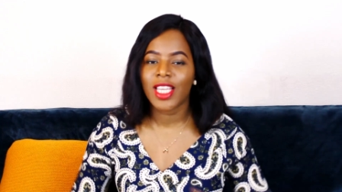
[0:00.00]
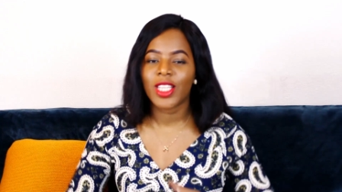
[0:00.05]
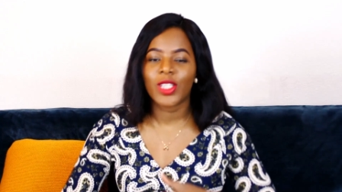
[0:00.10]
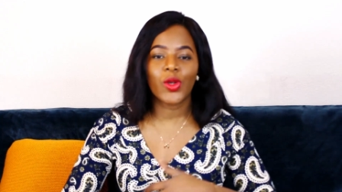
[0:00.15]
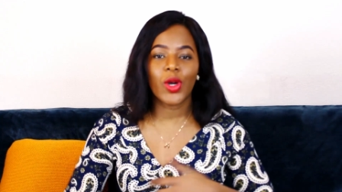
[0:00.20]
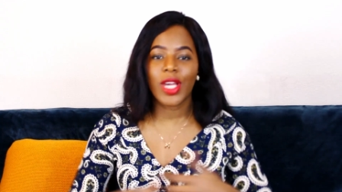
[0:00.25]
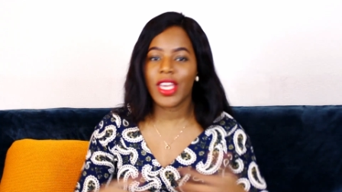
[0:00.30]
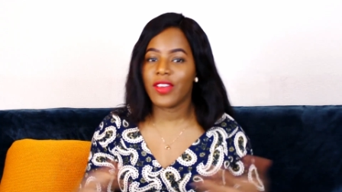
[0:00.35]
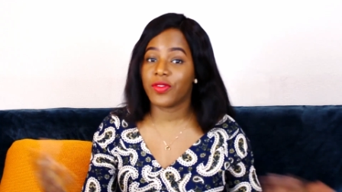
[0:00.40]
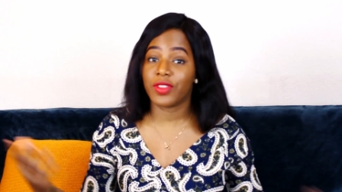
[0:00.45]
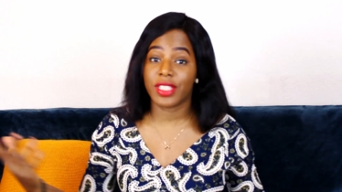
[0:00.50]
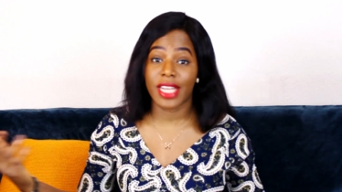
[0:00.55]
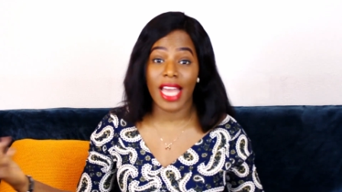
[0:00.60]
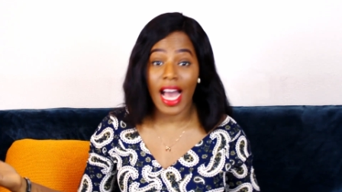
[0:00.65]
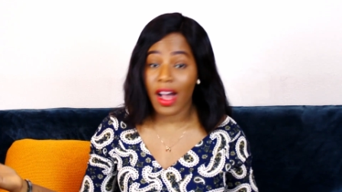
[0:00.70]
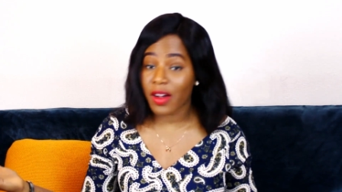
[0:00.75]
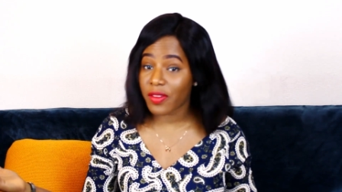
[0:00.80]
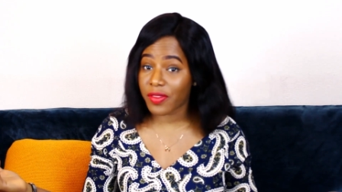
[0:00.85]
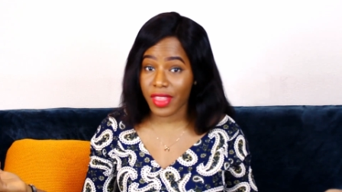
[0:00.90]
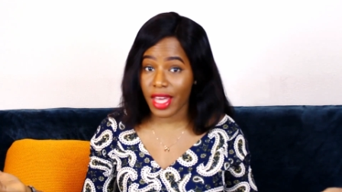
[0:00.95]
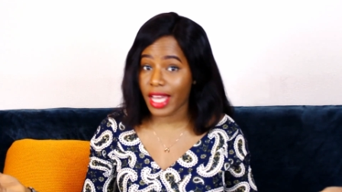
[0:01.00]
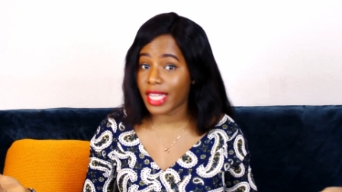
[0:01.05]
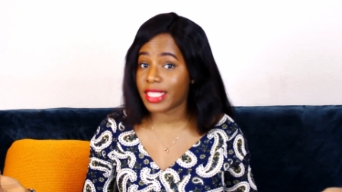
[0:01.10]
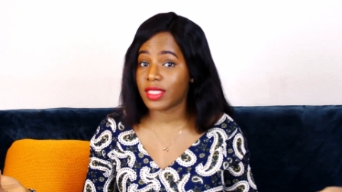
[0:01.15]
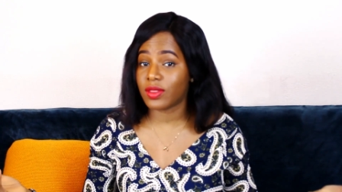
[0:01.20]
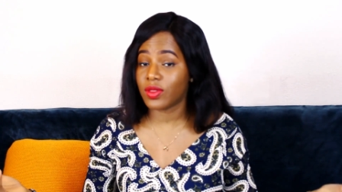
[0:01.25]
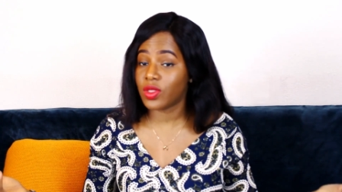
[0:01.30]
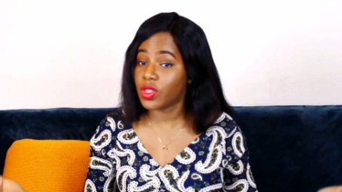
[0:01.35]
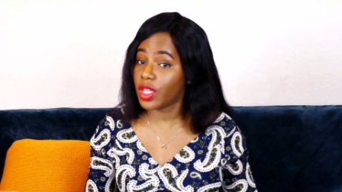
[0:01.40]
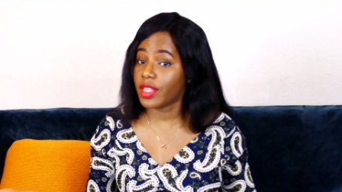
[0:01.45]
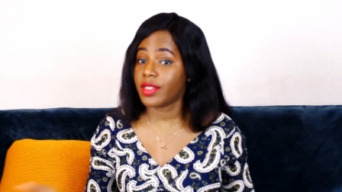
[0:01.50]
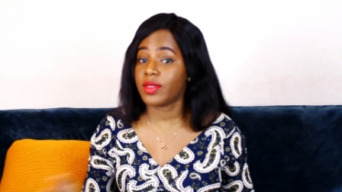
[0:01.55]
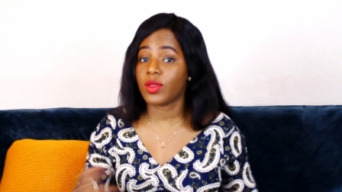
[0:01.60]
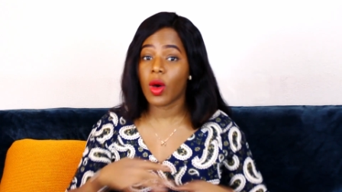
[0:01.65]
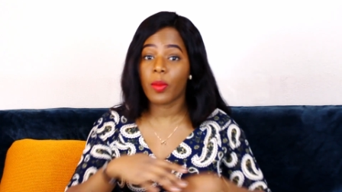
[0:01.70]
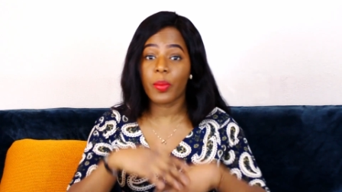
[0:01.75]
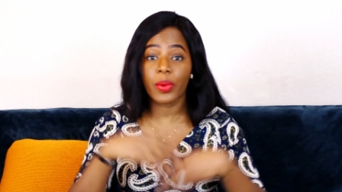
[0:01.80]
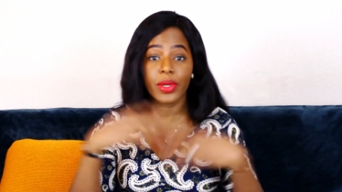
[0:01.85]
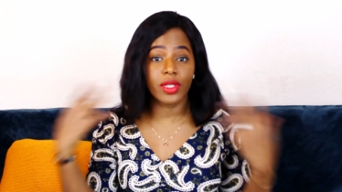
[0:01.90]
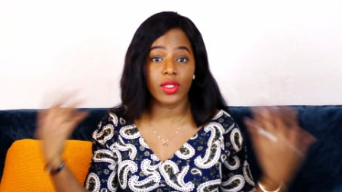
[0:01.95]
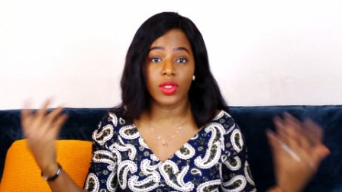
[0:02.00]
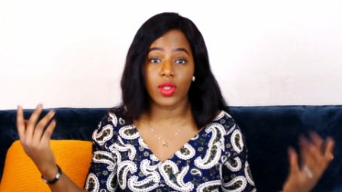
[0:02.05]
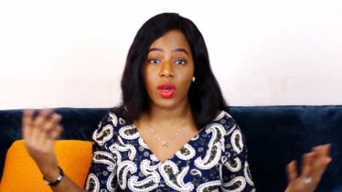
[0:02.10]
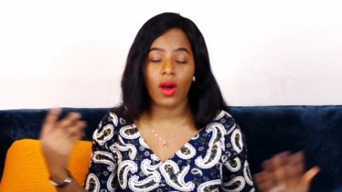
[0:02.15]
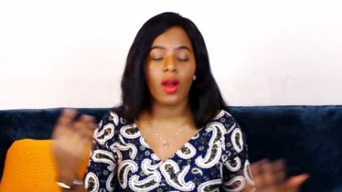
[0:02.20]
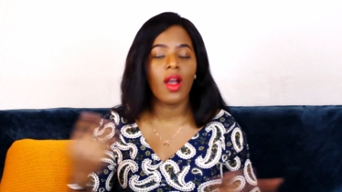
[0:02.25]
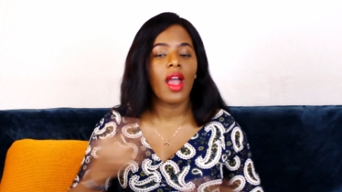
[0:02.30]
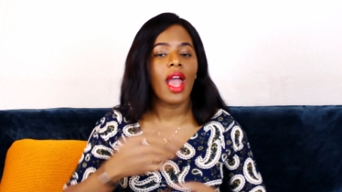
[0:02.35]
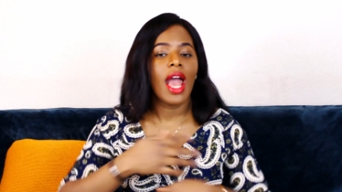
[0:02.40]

don't even have that. You just open the door